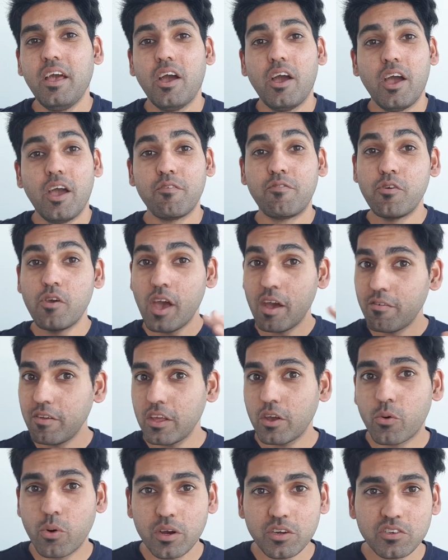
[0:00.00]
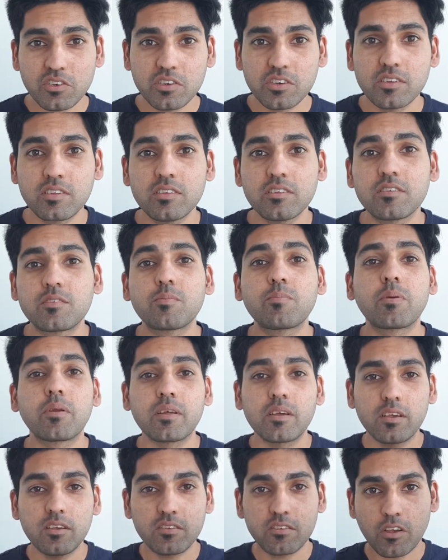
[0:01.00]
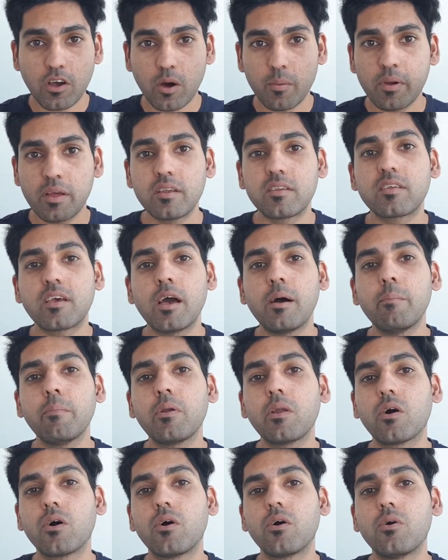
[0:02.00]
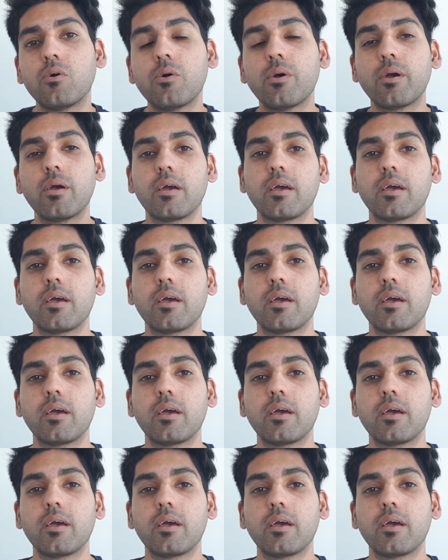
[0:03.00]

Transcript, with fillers: if you have any questions, please comment down below